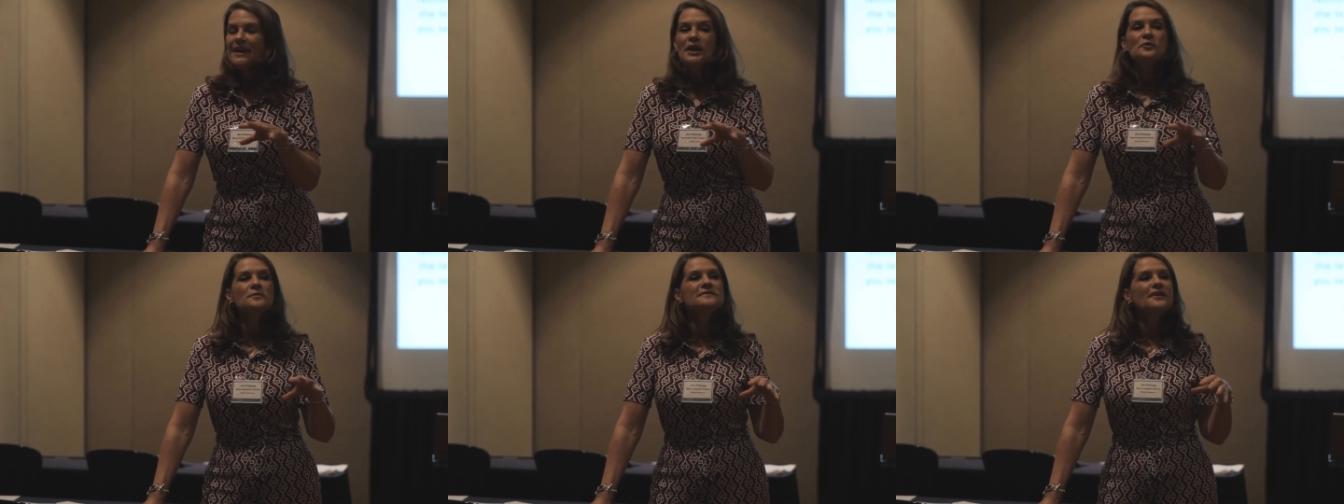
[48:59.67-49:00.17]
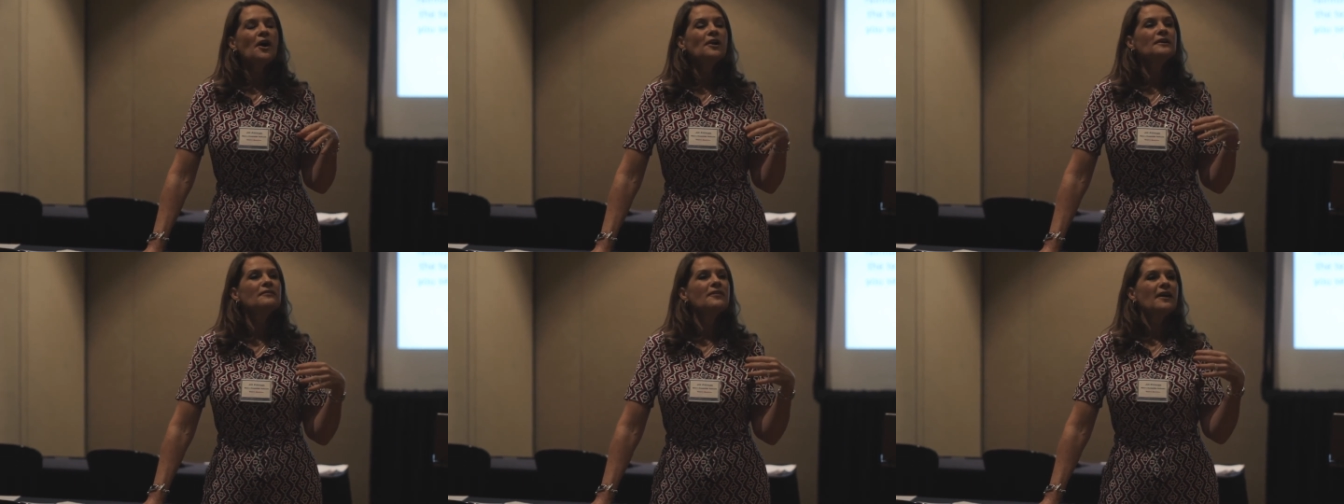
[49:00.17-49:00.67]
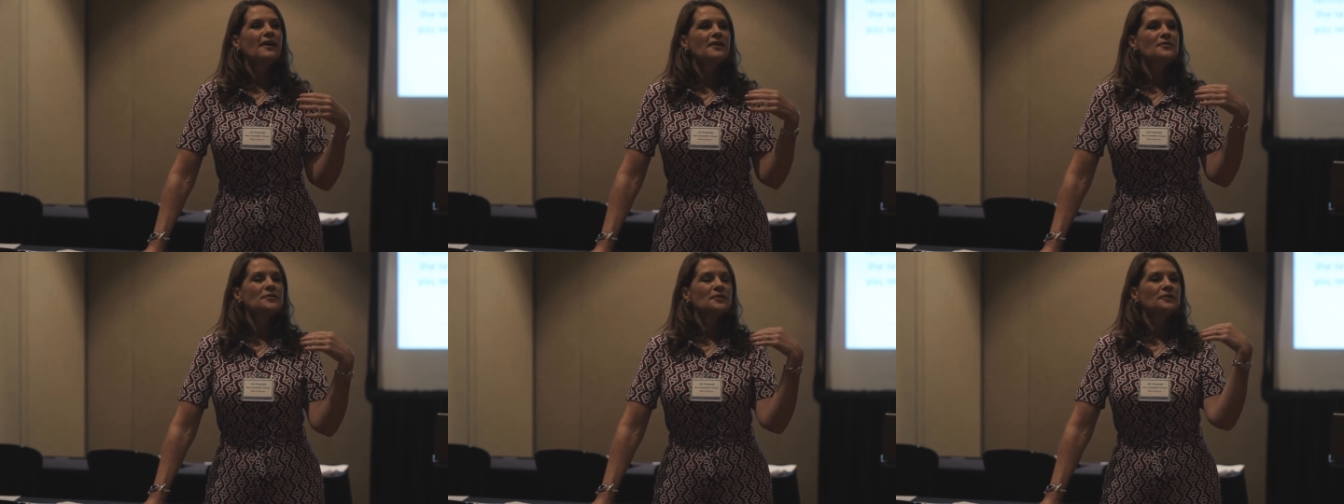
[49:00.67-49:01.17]
It was all of the
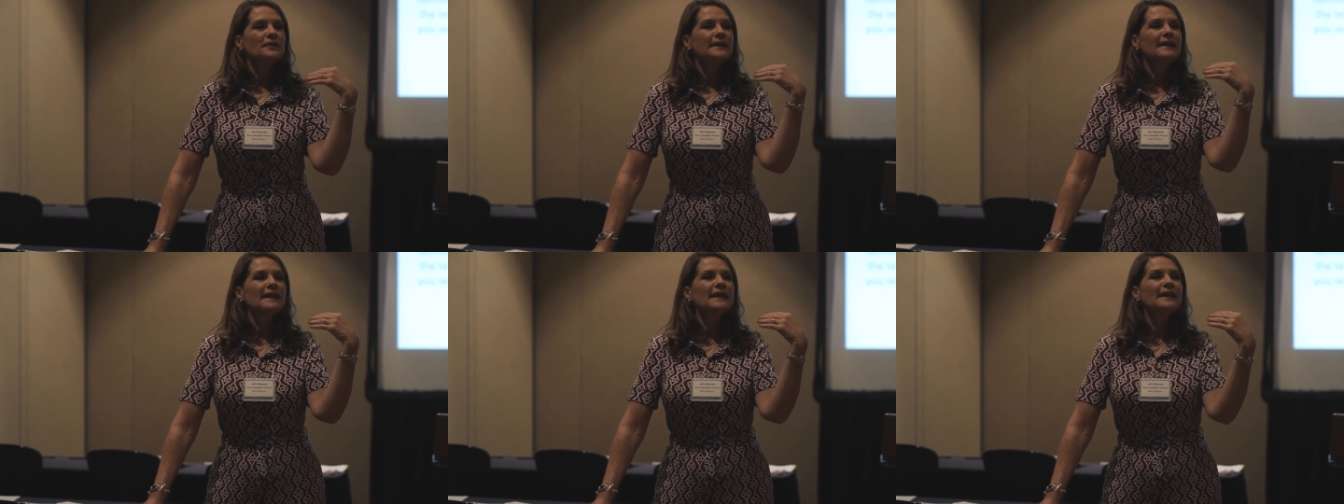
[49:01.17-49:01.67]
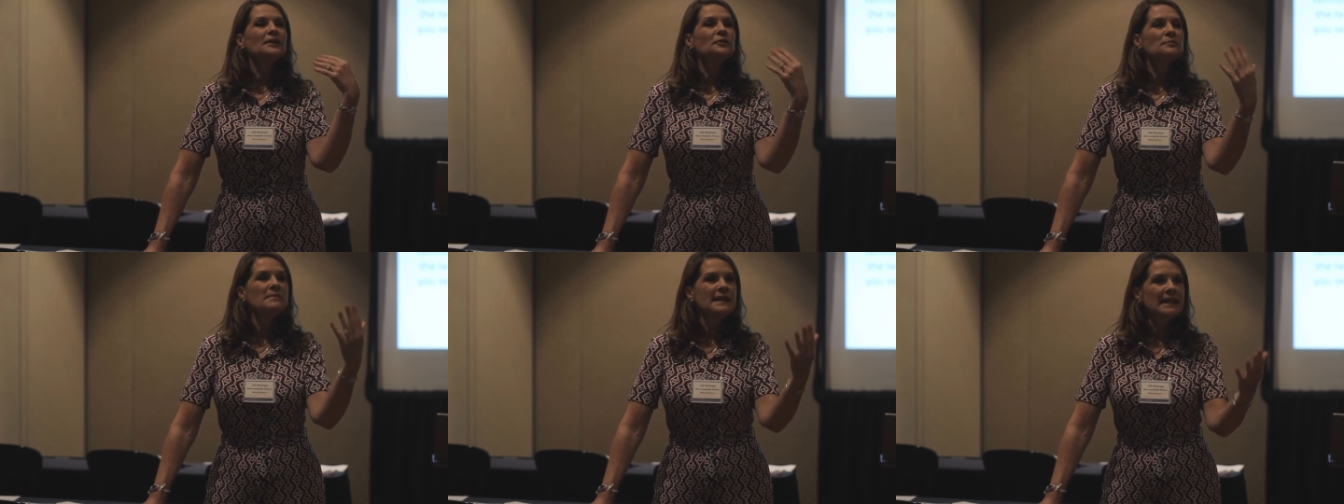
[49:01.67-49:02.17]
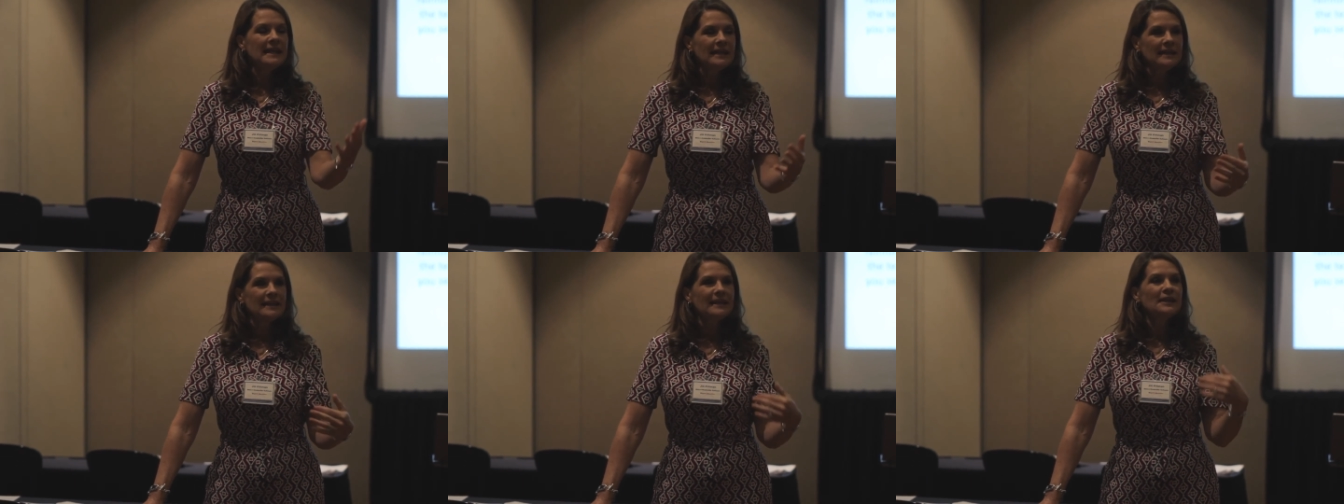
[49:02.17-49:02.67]
other
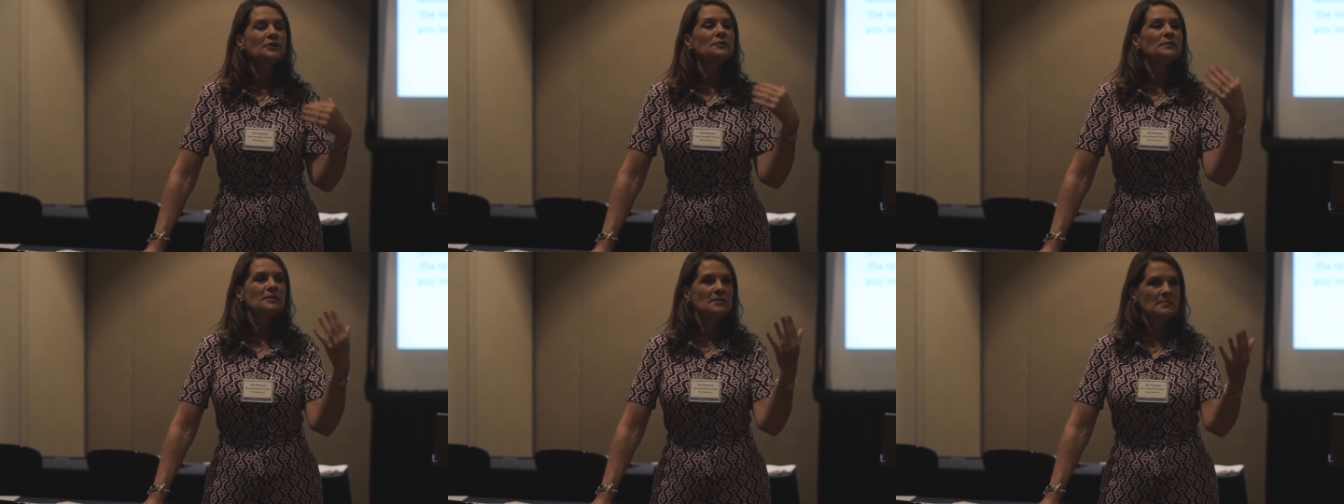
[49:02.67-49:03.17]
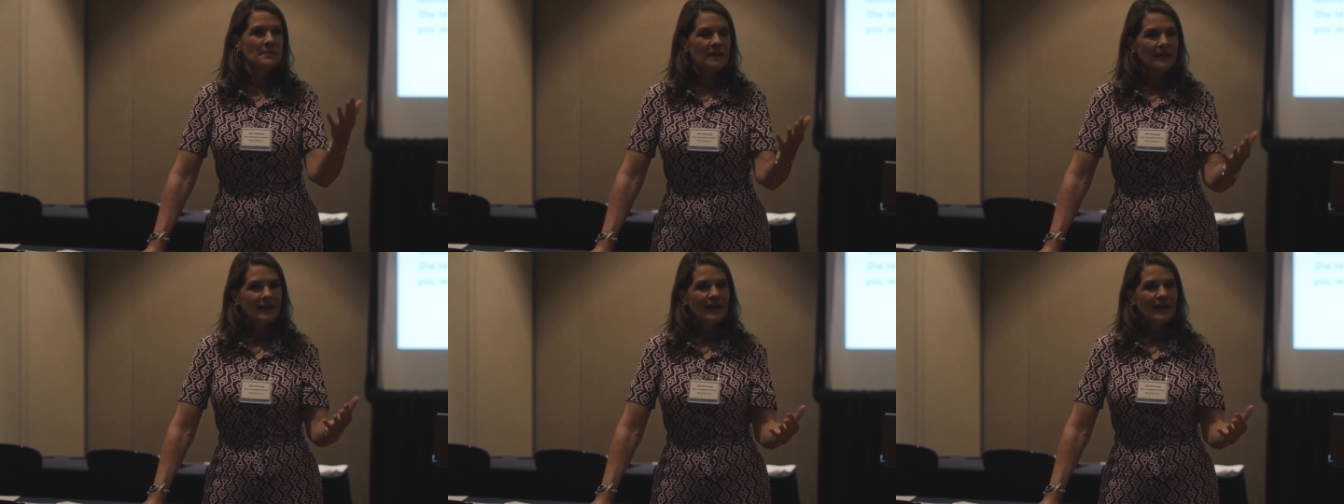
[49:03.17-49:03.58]
intermediate, interim